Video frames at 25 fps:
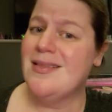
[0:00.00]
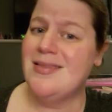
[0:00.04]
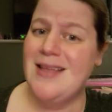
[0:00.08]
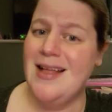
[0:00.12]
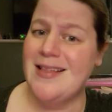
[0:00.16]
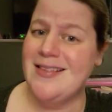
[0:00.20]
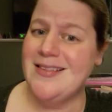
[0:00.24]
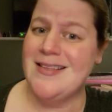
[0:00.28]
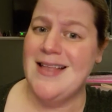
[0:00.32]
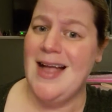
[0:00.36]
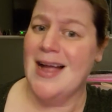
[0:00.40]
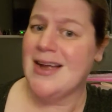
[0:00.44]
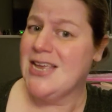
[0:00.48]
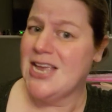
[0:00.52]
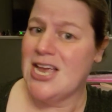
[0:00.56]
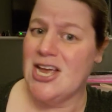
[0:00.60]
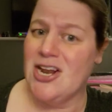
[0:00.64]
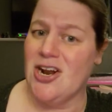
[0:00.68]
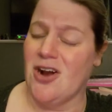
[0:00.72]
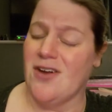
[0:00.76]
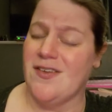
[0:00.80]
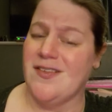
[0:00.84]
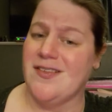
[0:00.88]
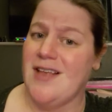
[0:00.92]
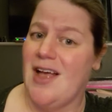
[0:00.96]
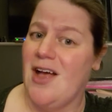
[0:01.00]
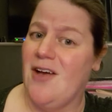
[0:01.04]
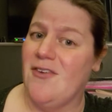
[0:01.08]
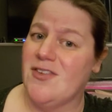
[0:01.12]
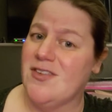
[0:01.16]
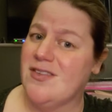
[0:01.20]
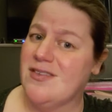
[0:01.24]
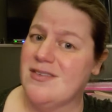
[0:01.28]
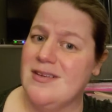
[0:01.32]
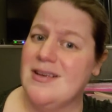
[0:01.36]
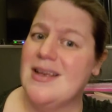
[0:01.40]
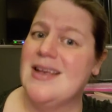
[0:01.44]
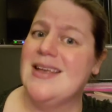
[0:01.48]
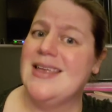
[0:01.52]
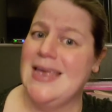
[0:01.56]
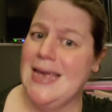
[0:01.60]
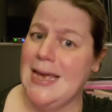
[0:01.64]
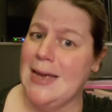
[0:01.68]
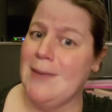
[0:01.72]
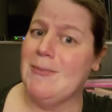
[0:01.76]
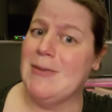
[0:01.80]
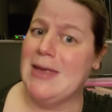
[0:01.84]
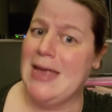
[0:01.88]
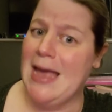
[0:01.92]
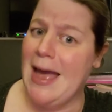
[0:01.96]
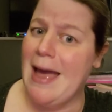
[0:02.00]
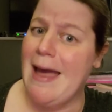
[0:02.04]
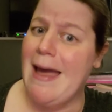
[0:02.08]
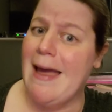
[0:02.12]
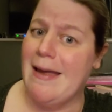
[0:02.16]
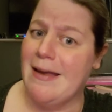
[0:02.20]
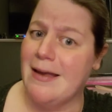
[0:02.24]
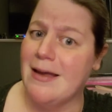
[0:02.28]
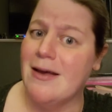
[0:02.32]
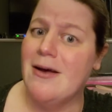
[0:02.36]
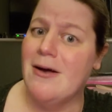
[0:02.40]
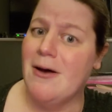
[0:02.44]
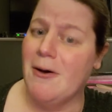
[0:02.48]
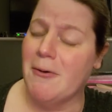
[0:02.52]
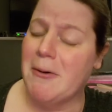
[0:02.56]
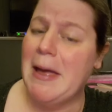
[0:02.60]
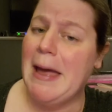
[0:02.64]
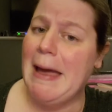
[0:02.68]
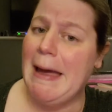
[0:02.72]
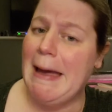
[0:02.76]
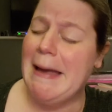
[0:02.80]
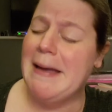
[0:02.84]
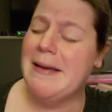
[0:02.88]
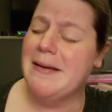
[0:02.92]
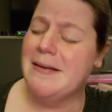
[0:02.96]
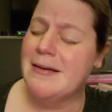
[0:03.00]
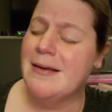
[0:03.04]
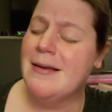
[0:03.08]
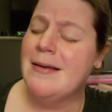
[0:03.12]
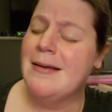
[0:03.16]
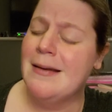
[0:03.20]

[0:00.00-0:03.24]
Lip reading: Let's not kid ourselves, Kim K, okay?